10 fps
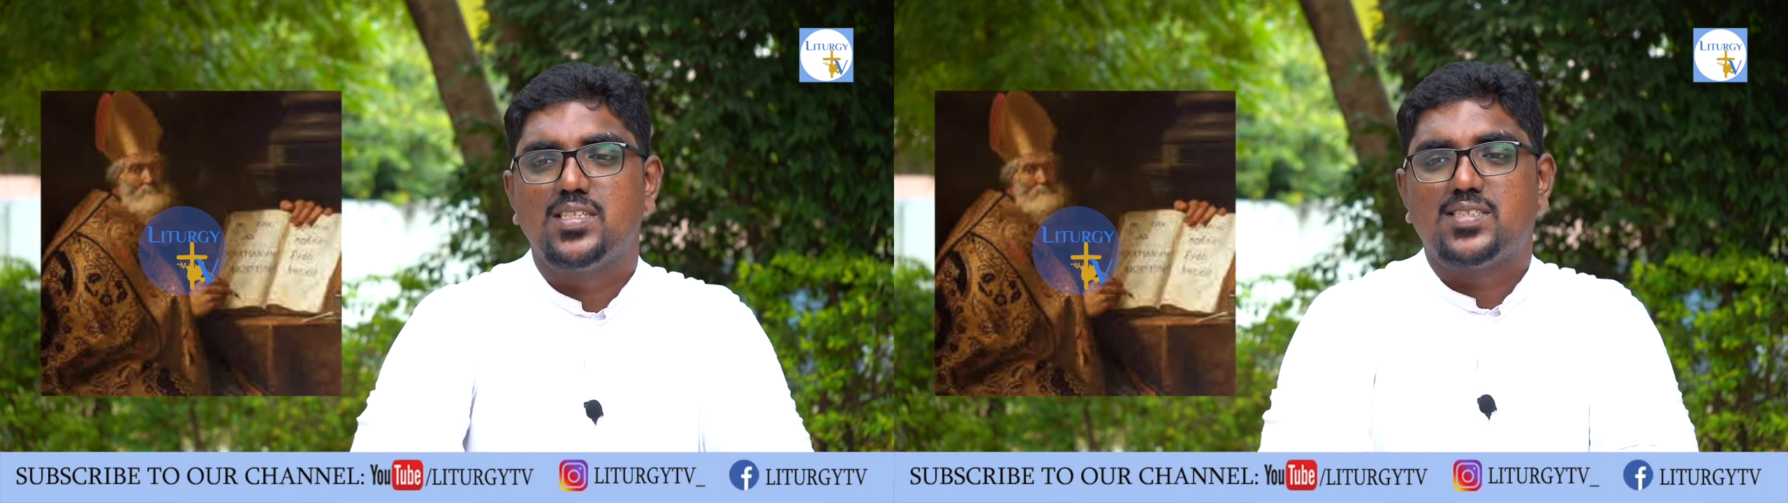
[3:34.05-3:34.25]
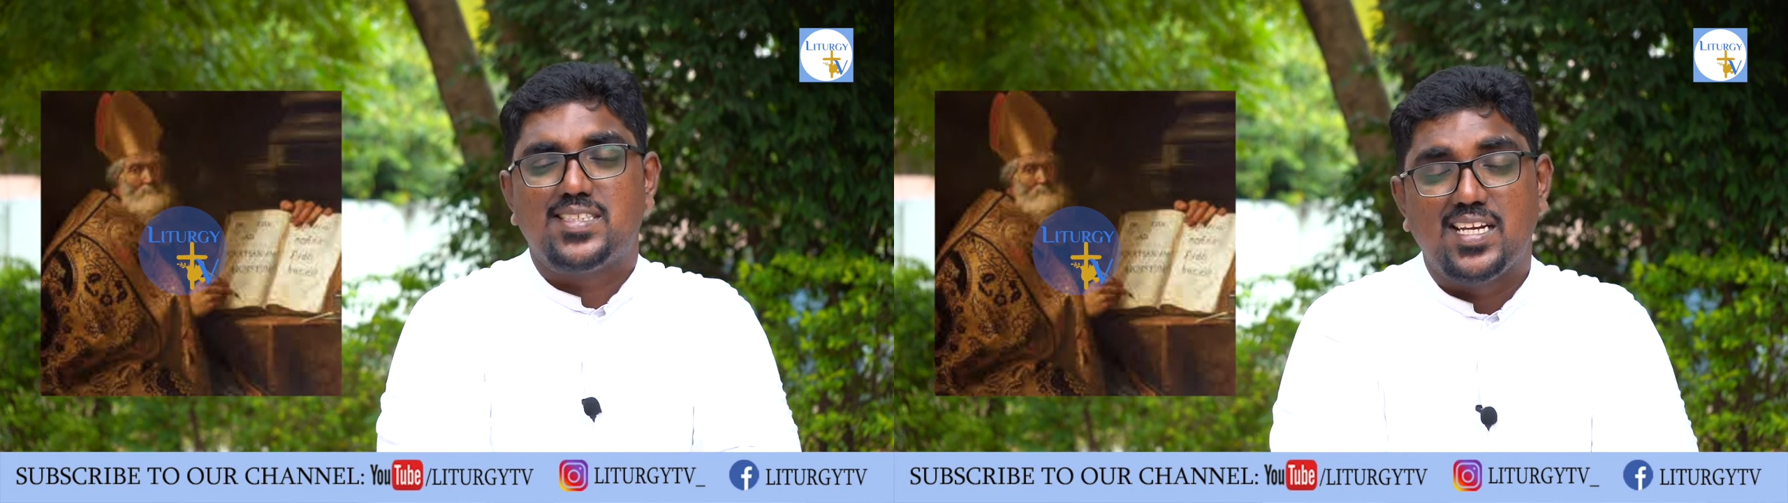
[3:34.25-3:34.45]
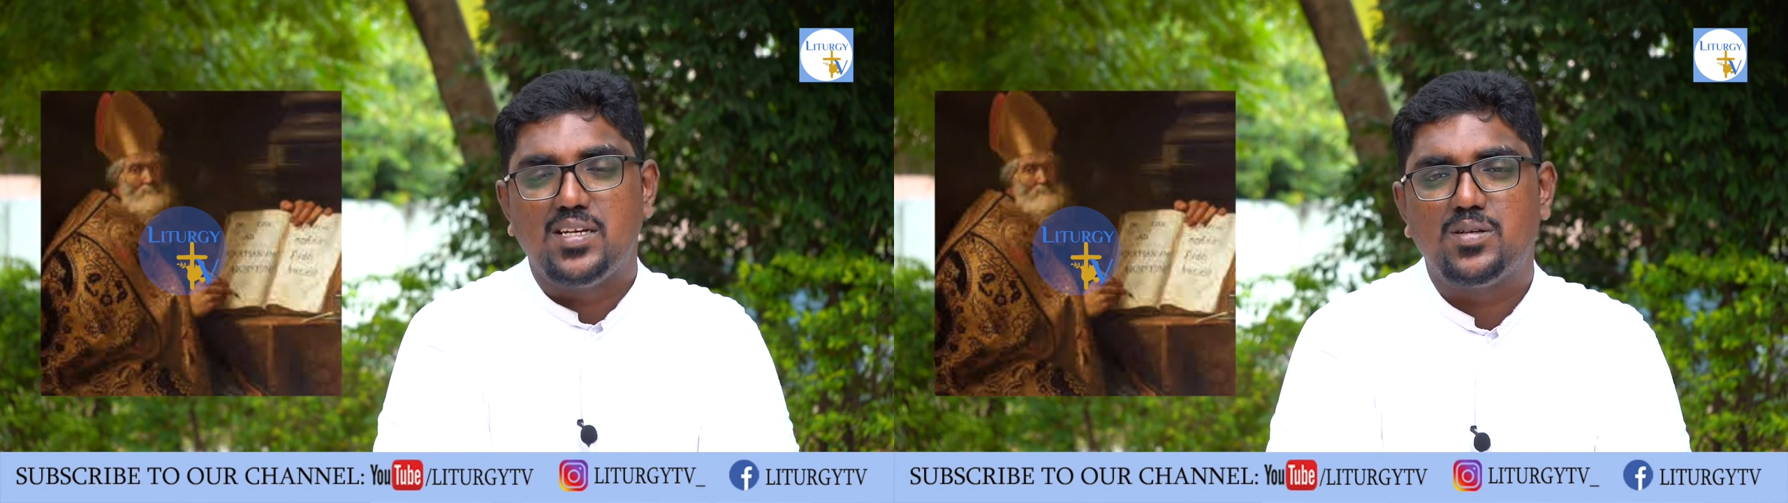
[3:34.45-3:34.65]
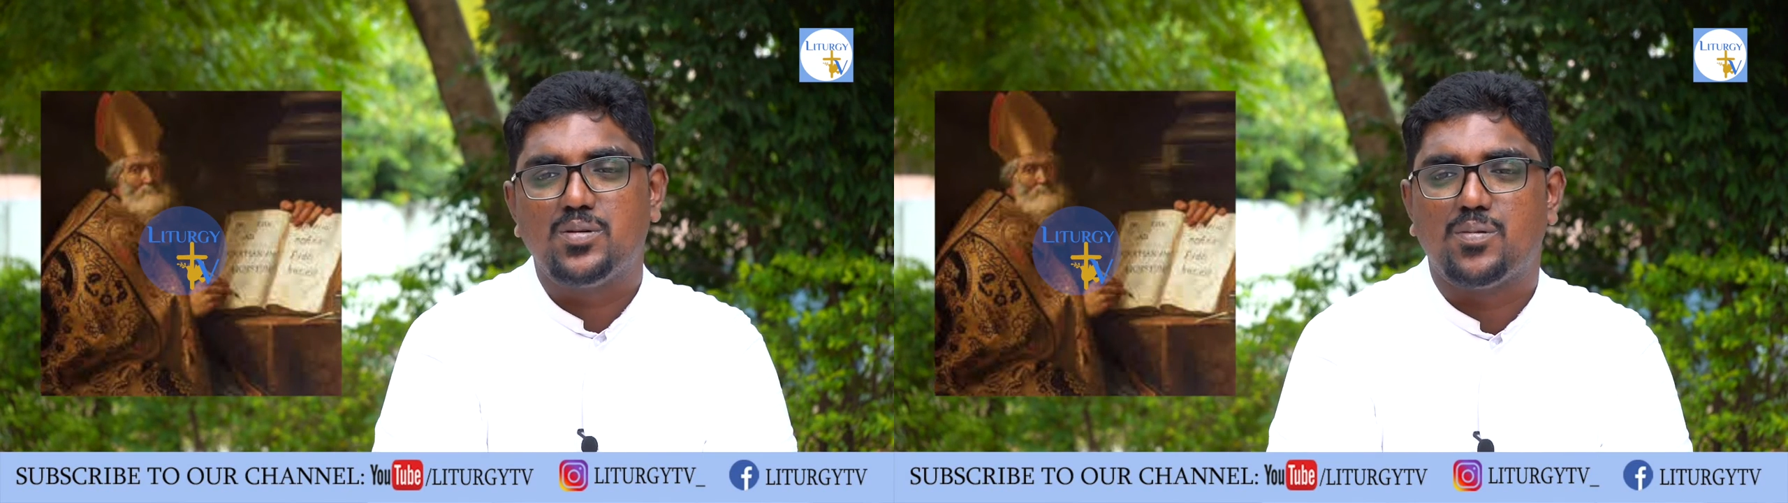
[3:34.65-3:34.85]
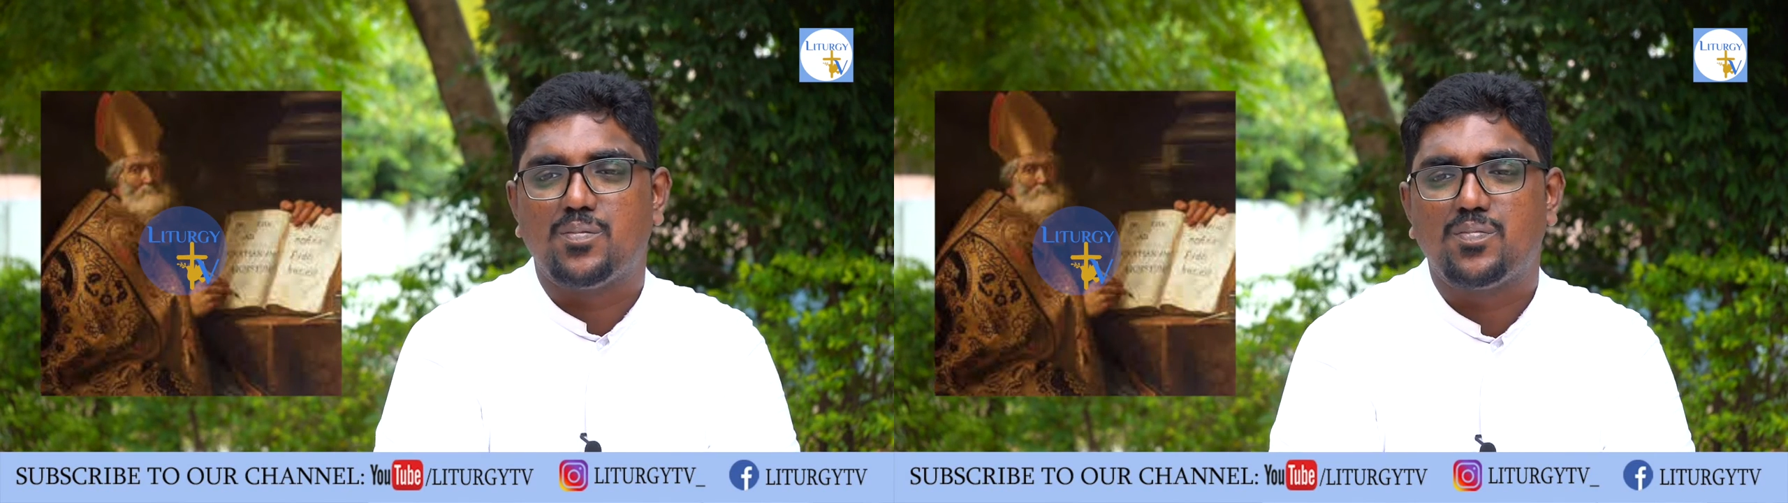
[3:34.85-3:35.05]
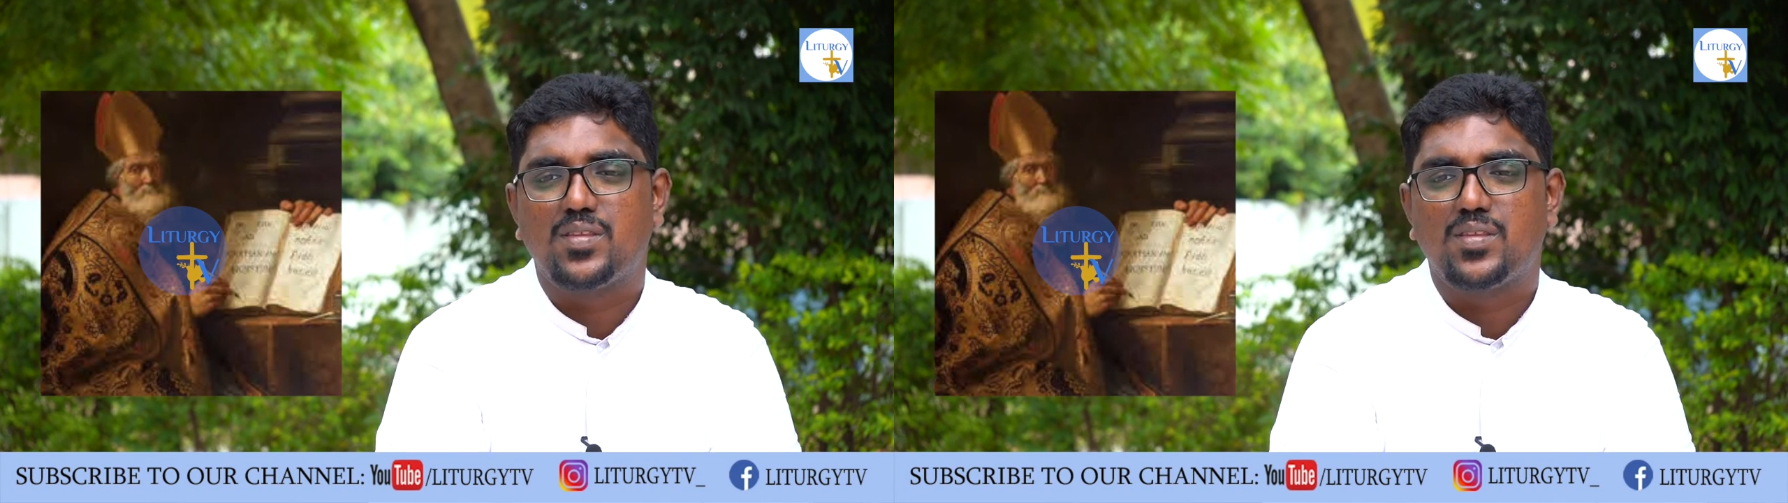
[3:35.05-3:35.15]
still do